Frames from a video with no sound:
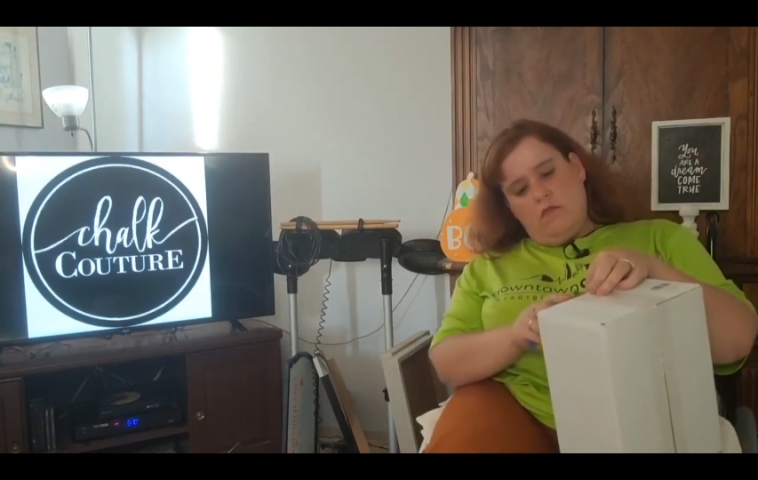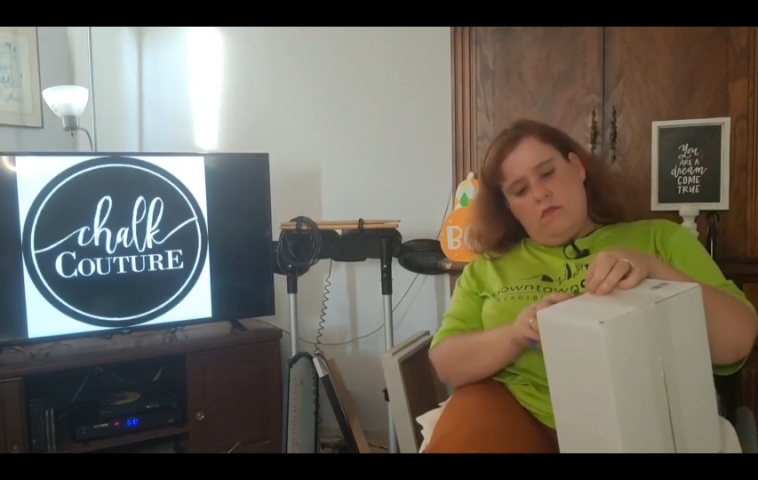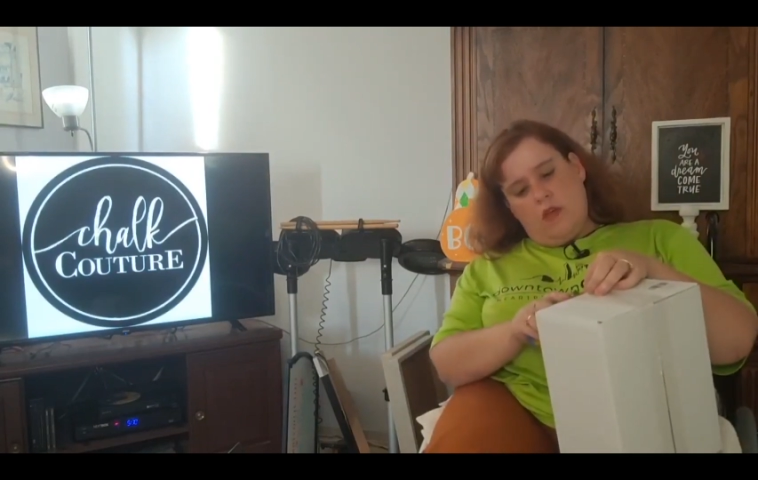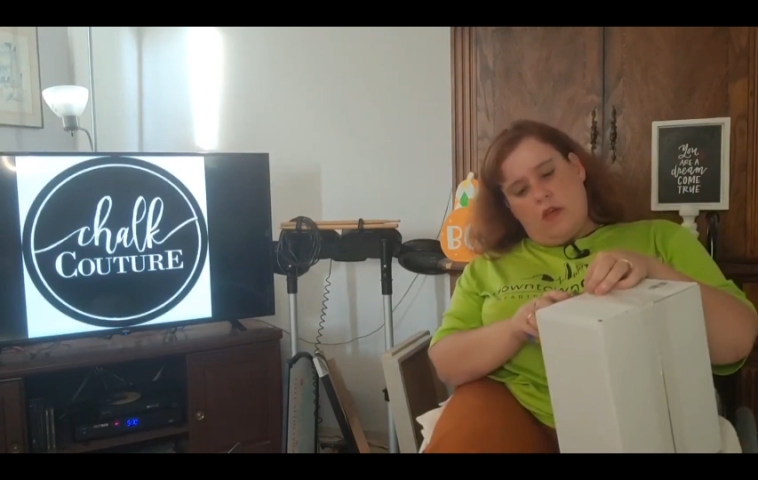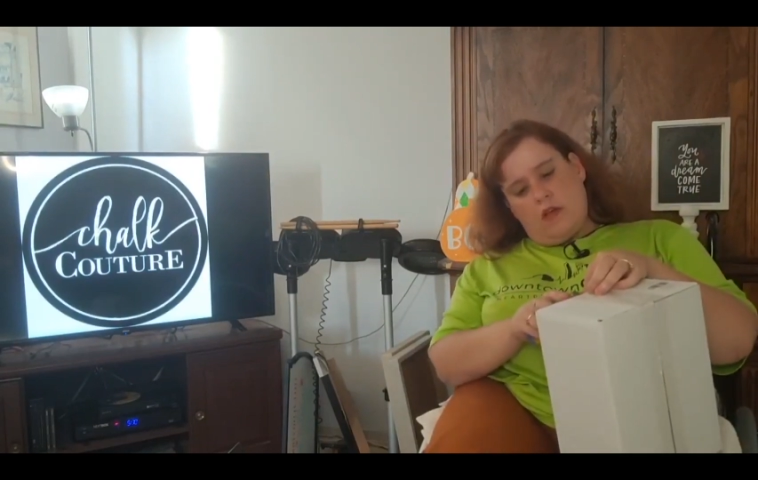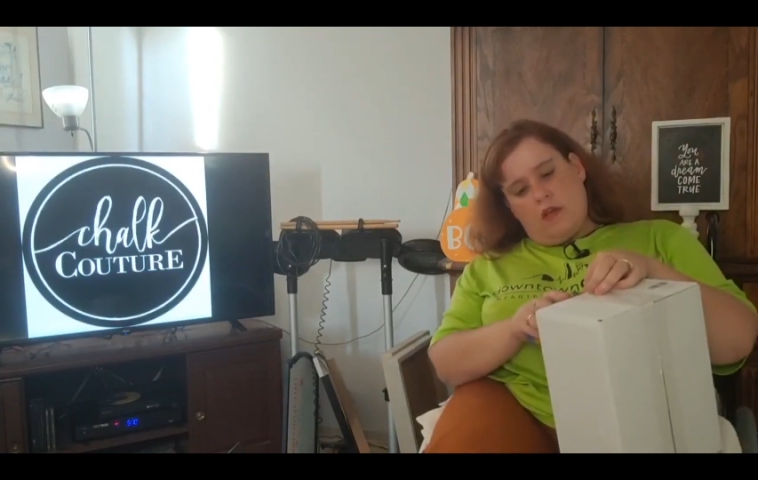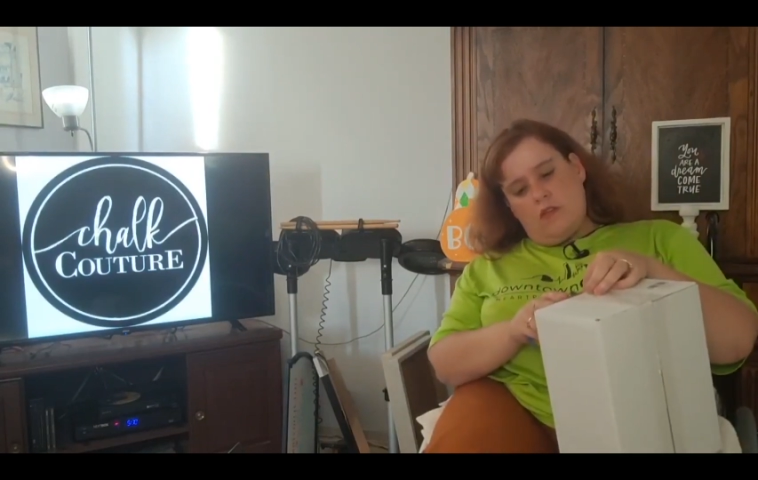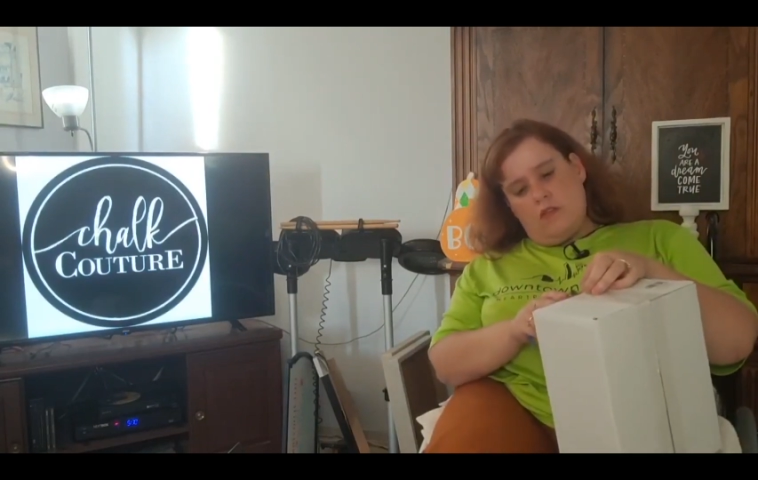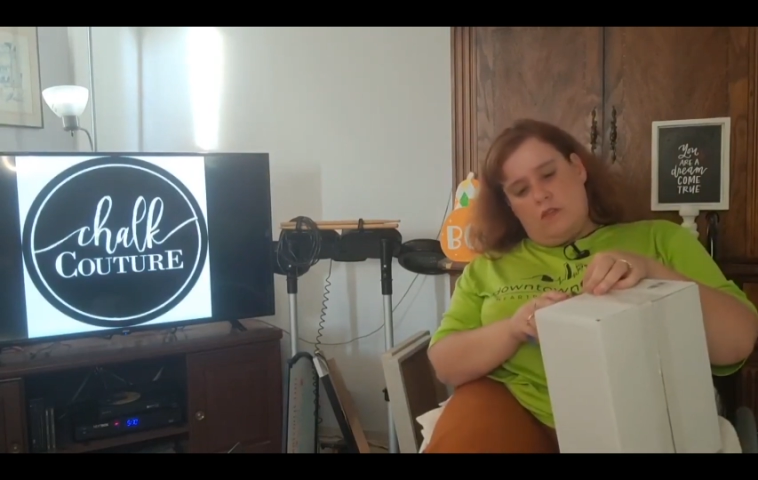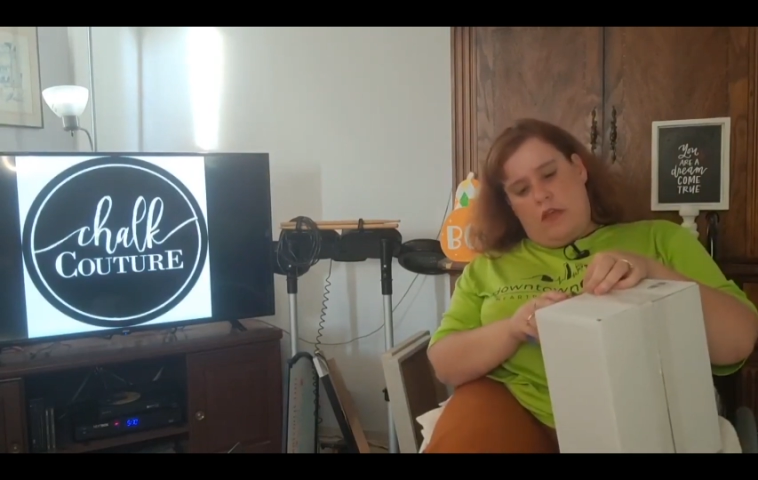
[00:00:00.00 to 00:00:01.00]
Yeah, because this
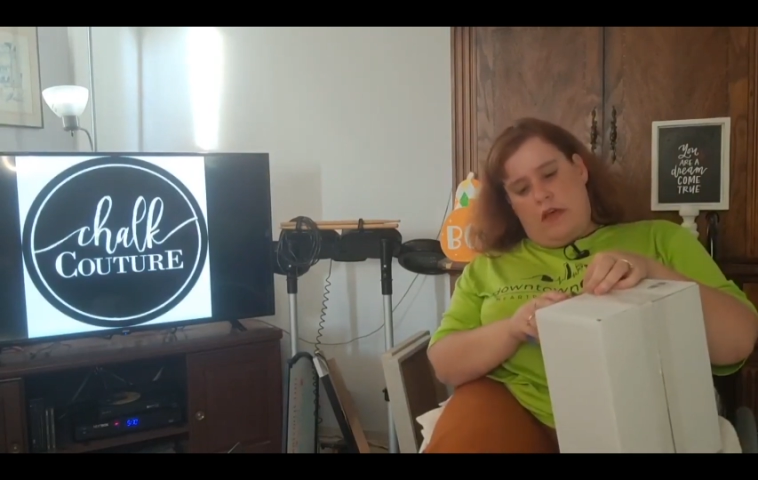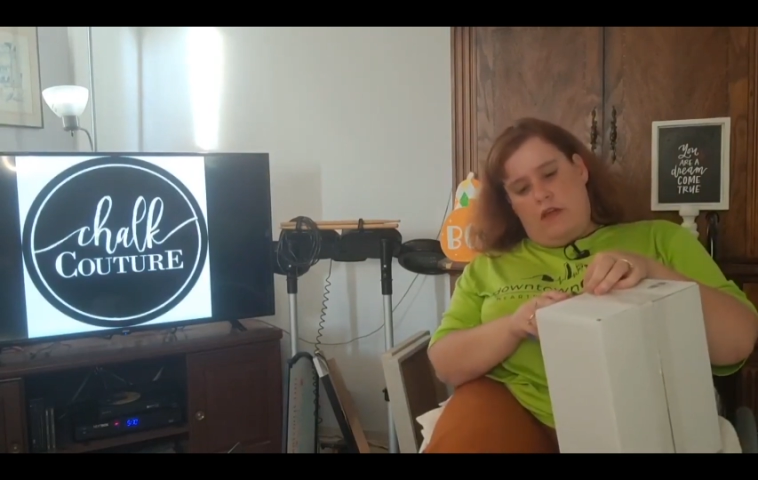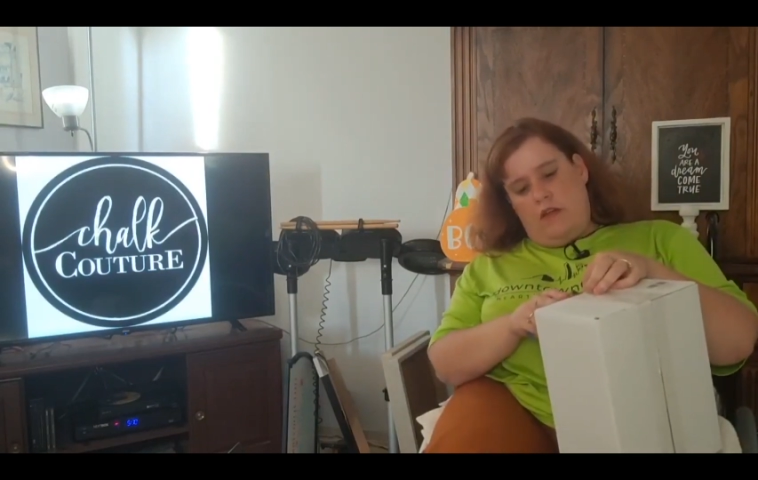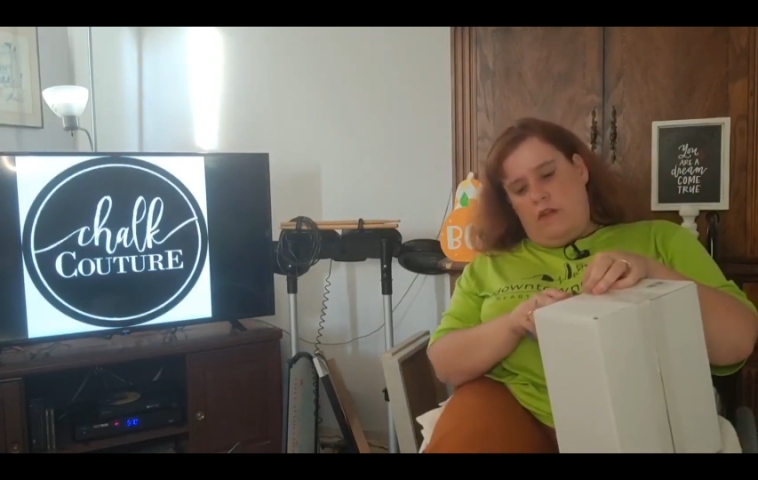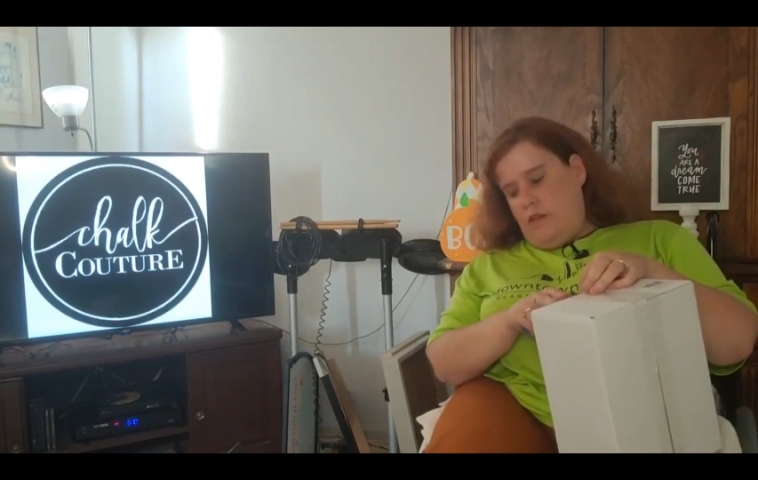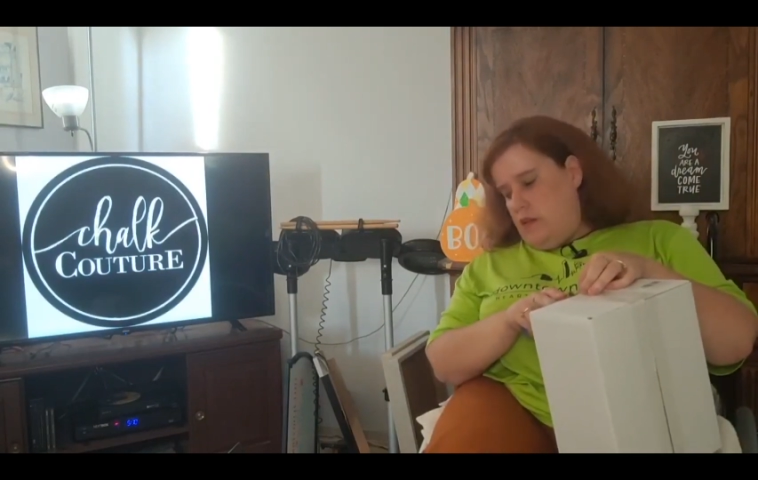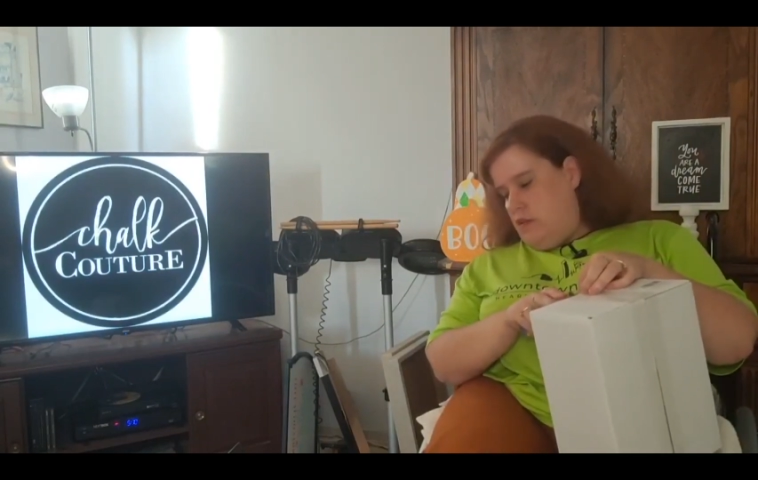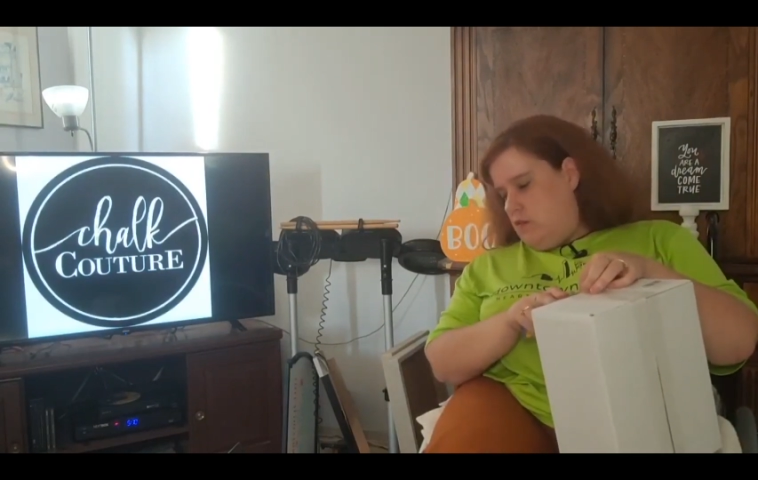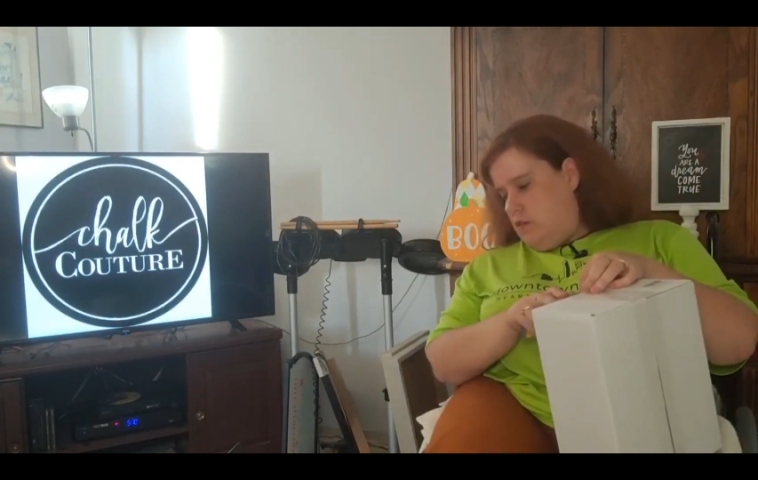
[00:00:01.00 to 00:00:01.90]
is that, and then